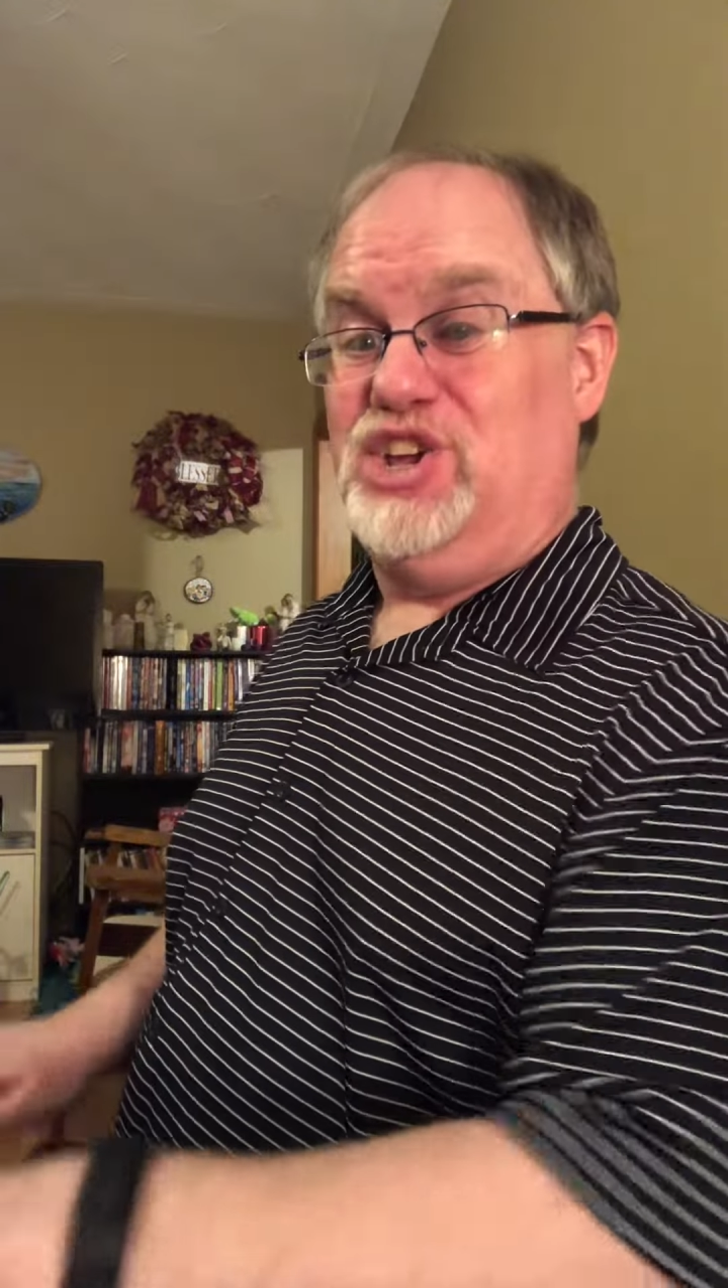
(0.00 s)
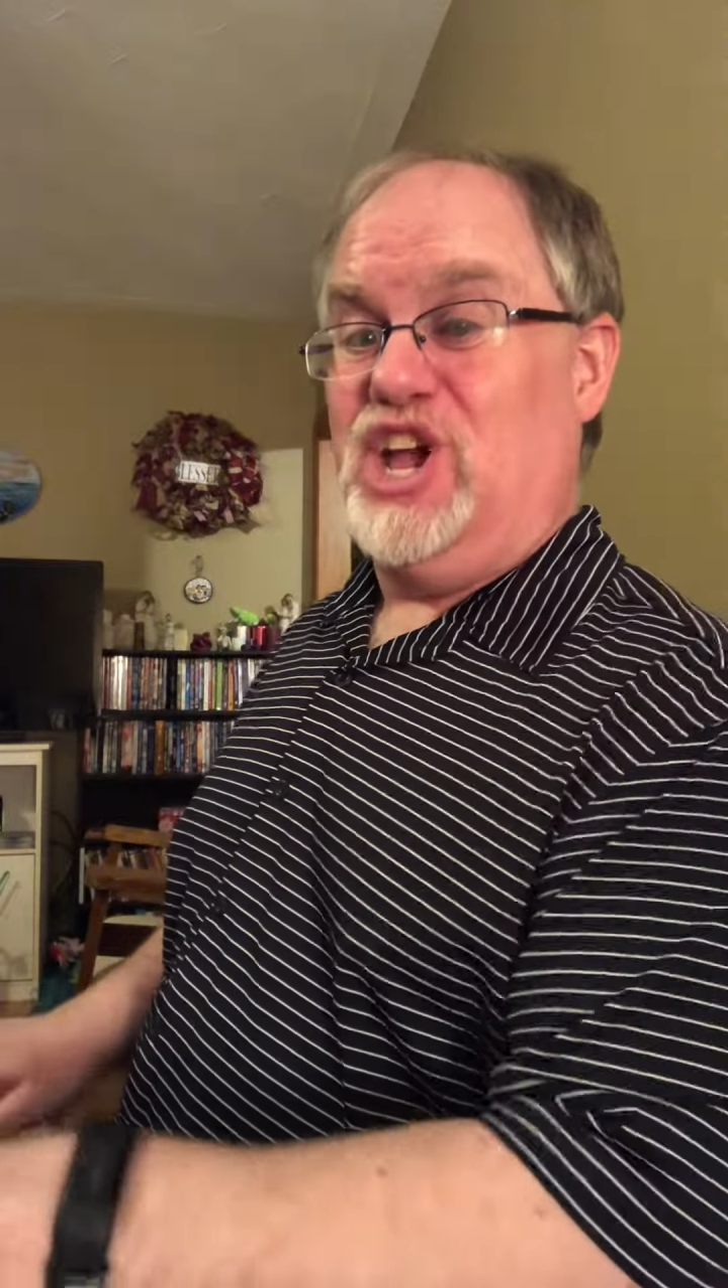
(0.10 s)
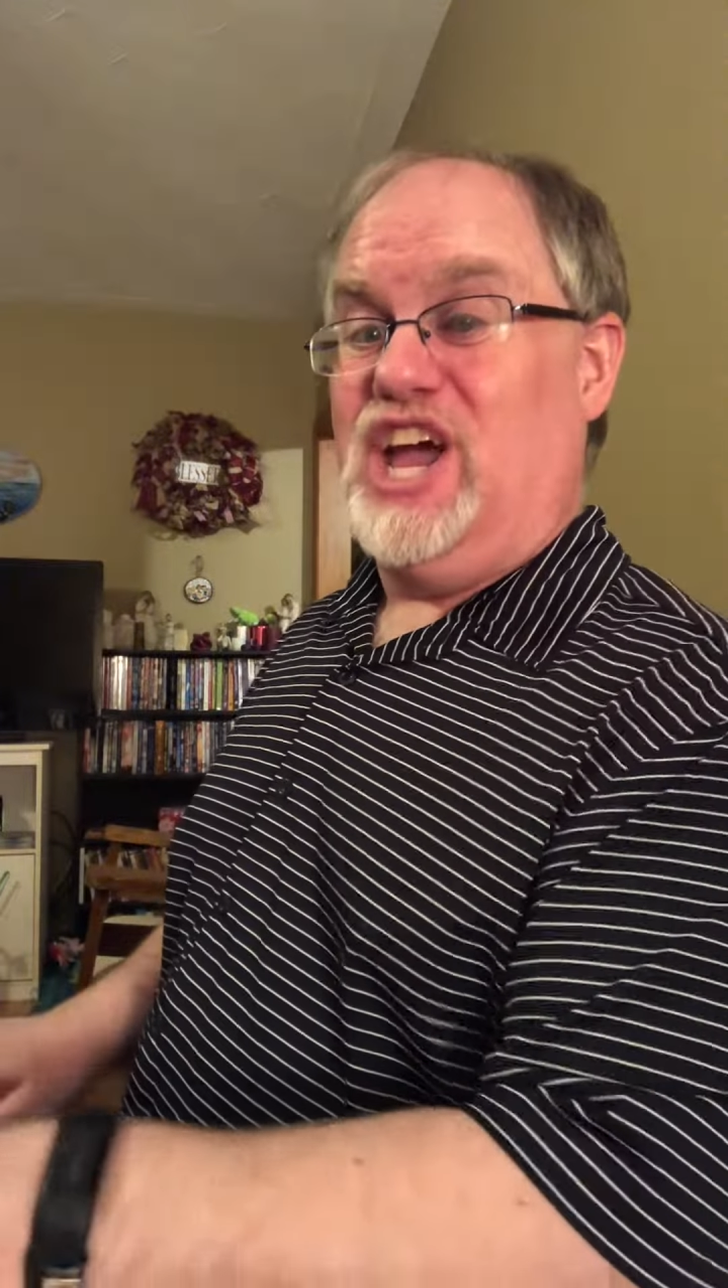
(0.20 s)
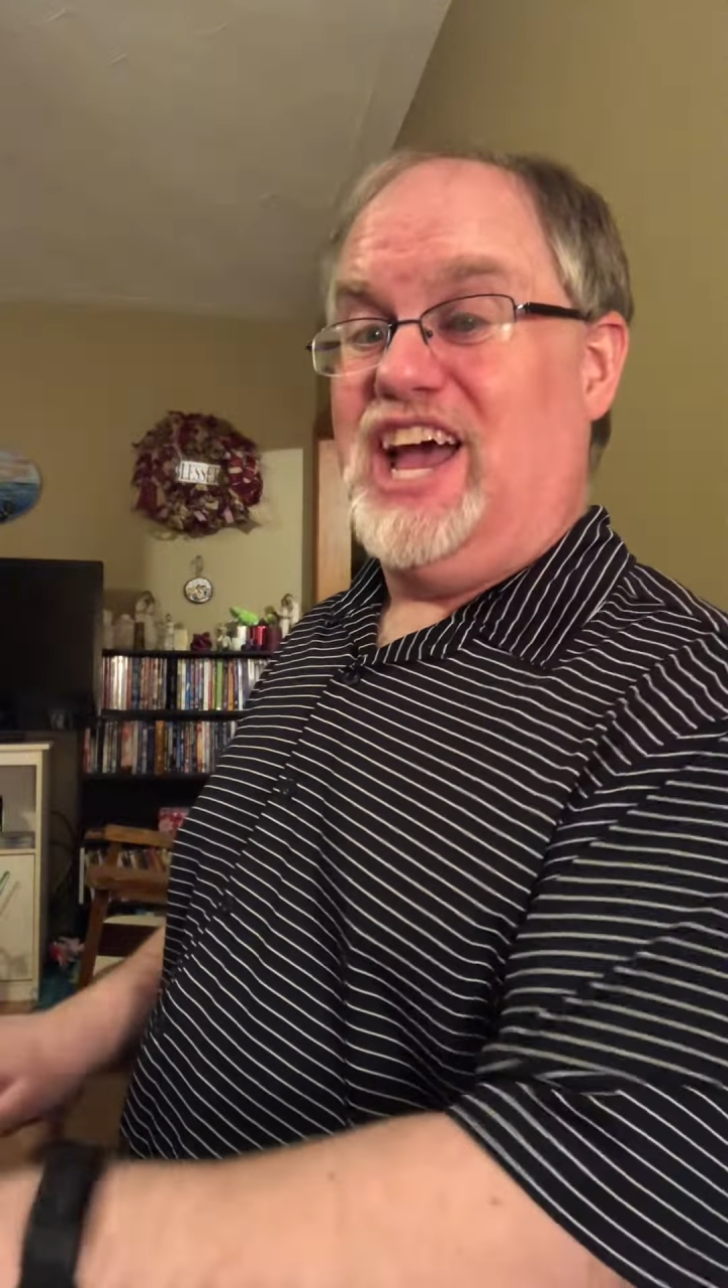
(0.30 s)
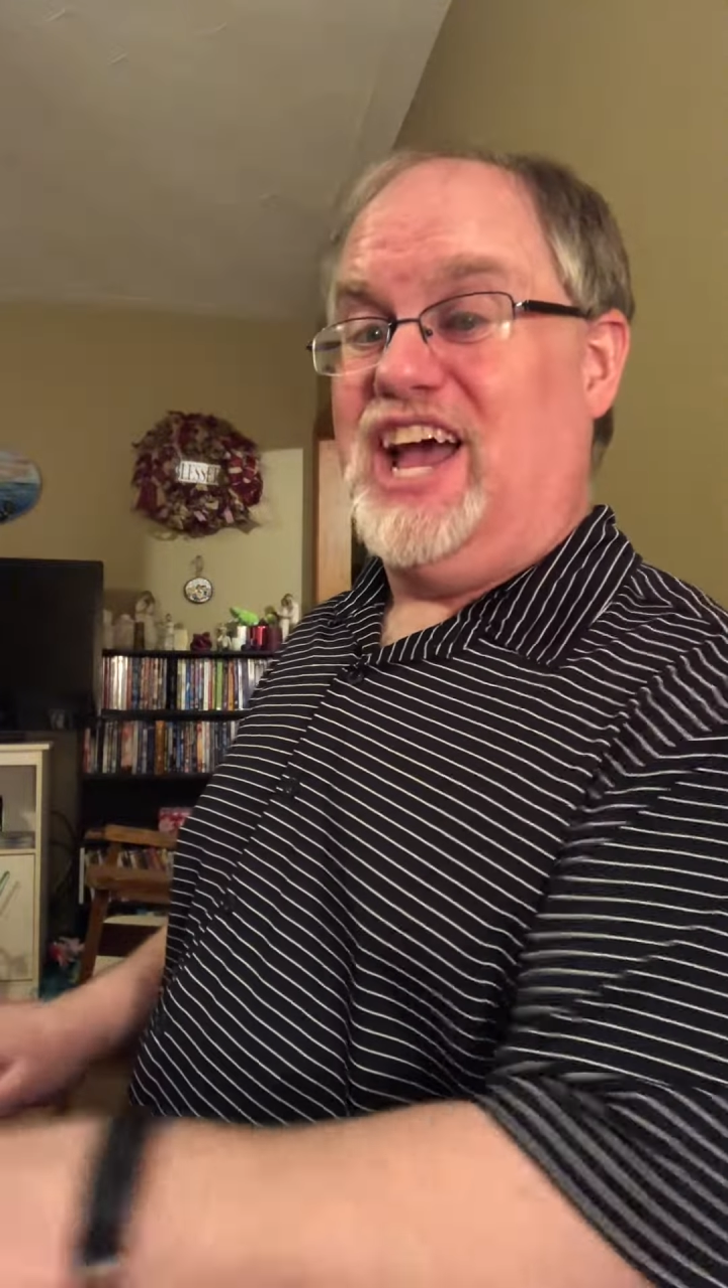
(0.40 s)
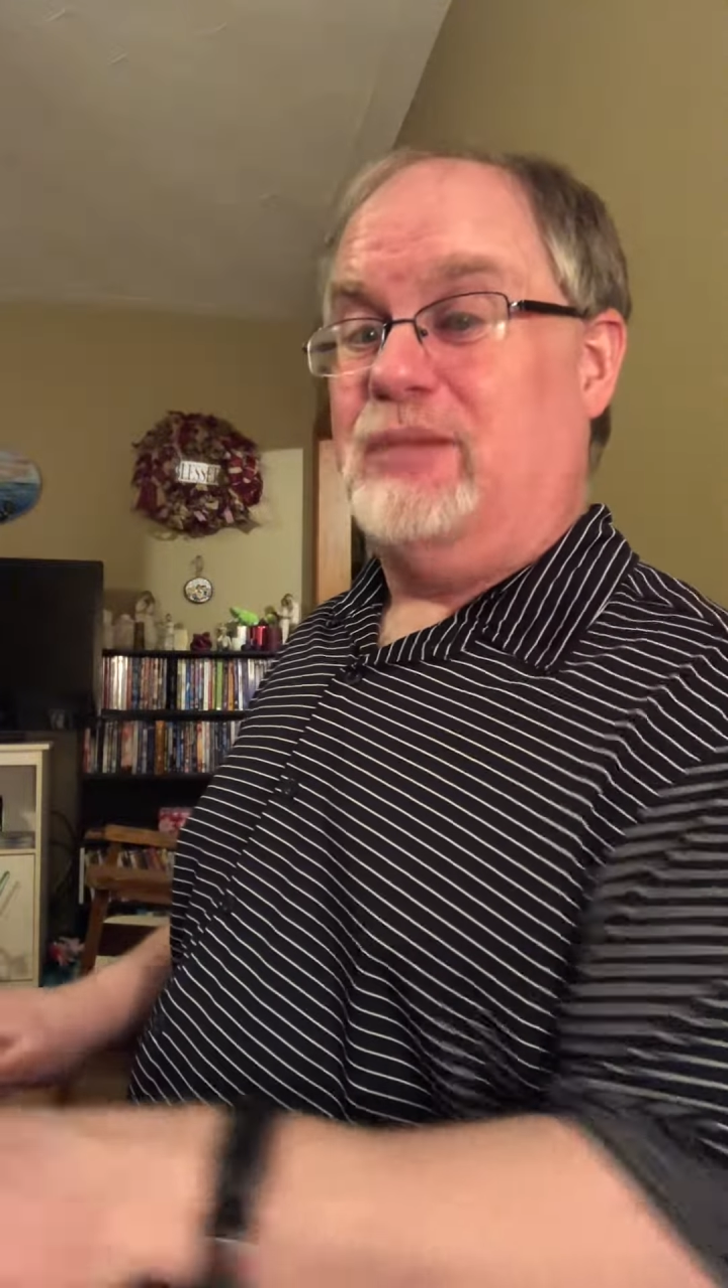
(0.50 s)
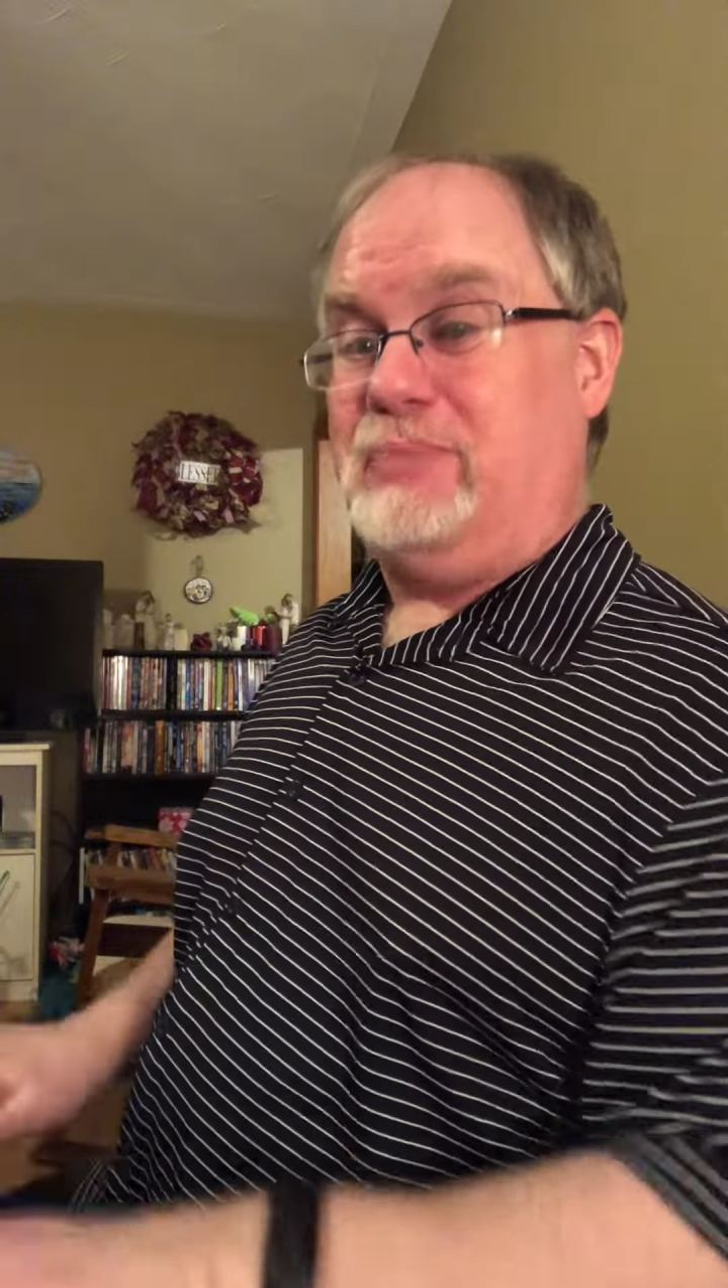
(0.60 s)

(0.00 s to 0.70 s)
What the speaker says: Yeah,